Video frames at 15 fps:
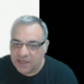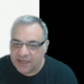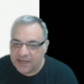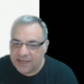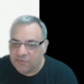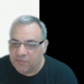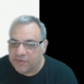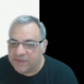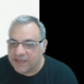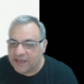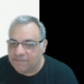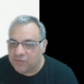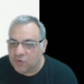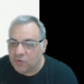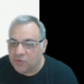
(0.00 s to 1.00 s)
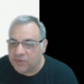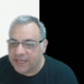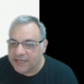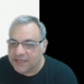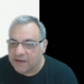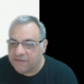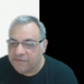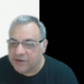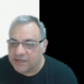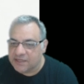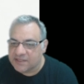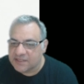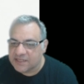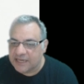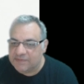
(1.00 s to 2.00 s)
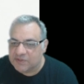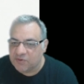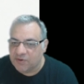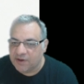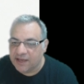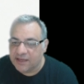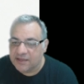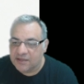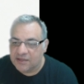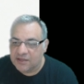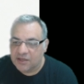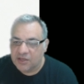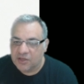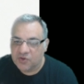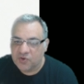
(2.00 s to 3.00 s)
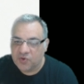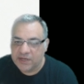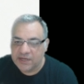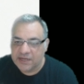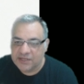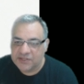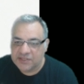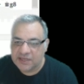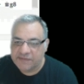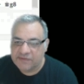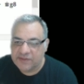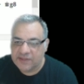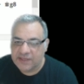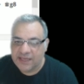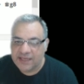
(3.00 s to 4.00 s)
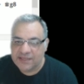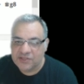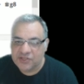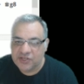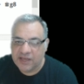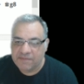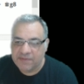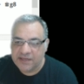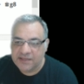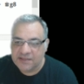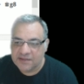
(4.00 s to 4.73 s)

And now with that pawn there covering an escape square, queen h7 is checkmate.